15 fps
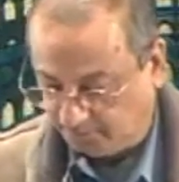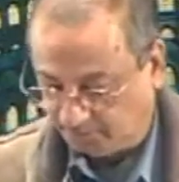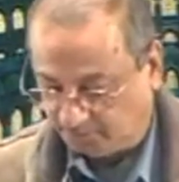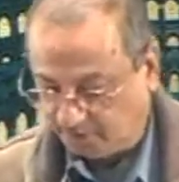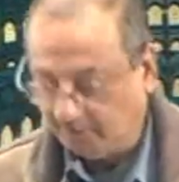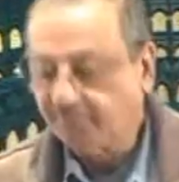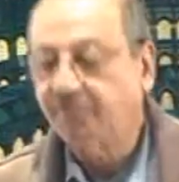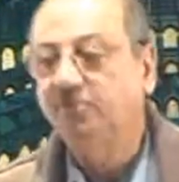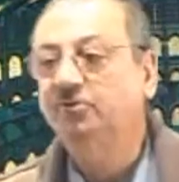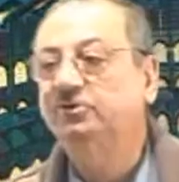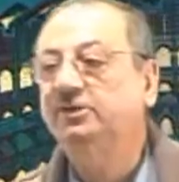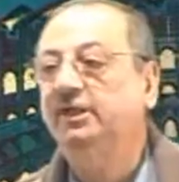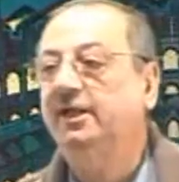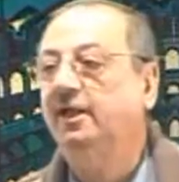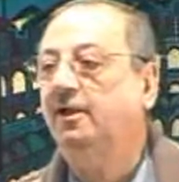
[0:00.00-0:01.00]
So if you
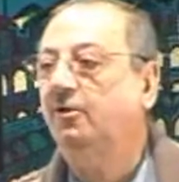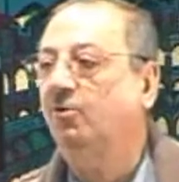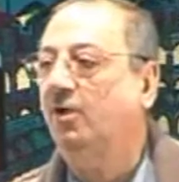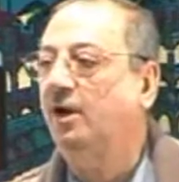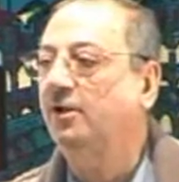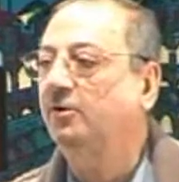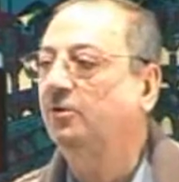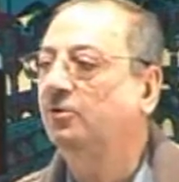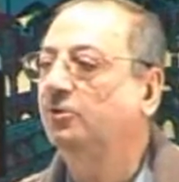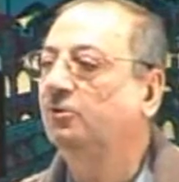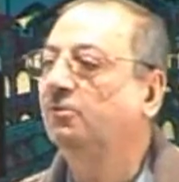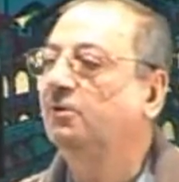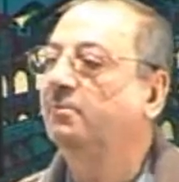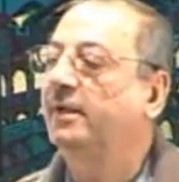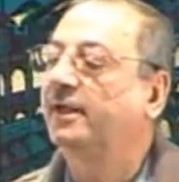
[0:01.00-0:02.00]
see ikhwanu,
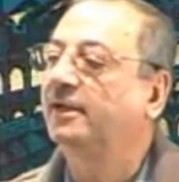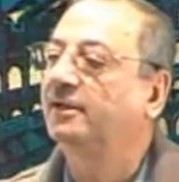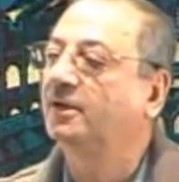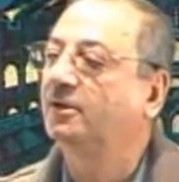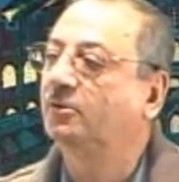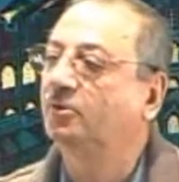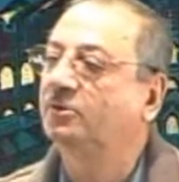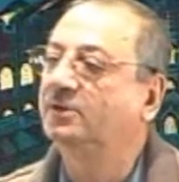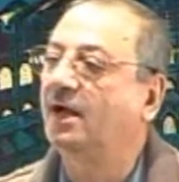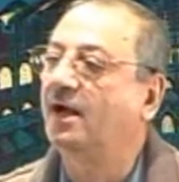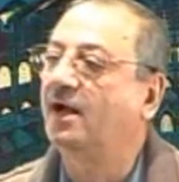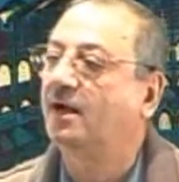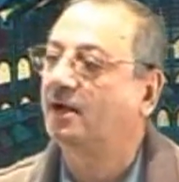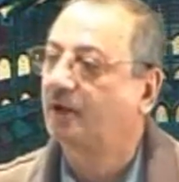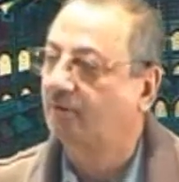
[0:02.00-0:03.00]
you will make it into
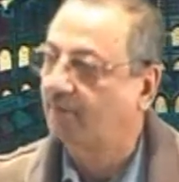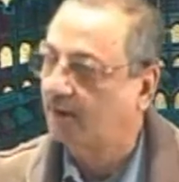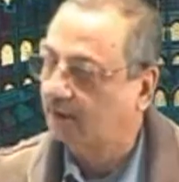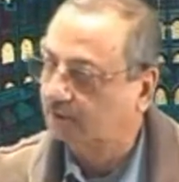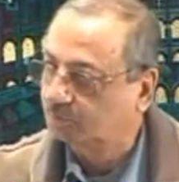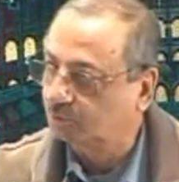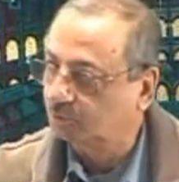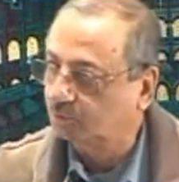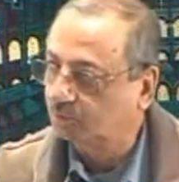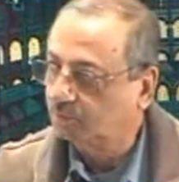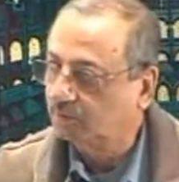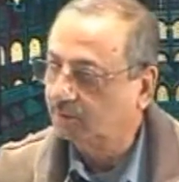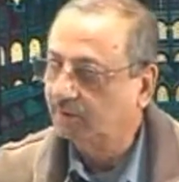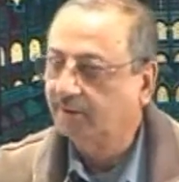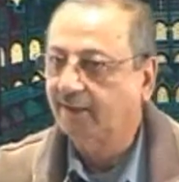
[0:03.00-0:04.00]
ya akhawatu.
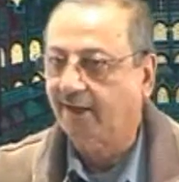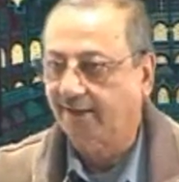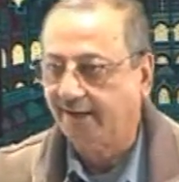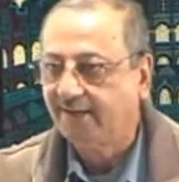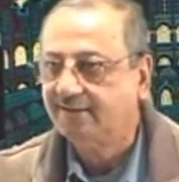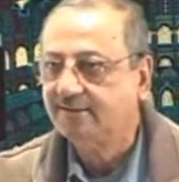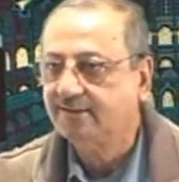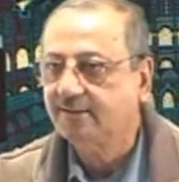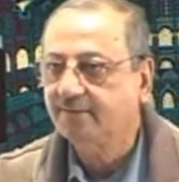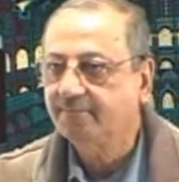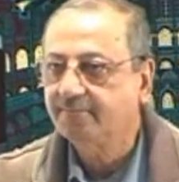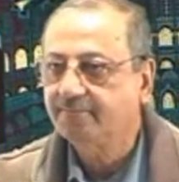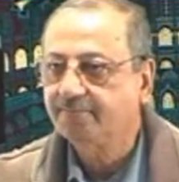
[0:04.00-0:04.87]
Correct?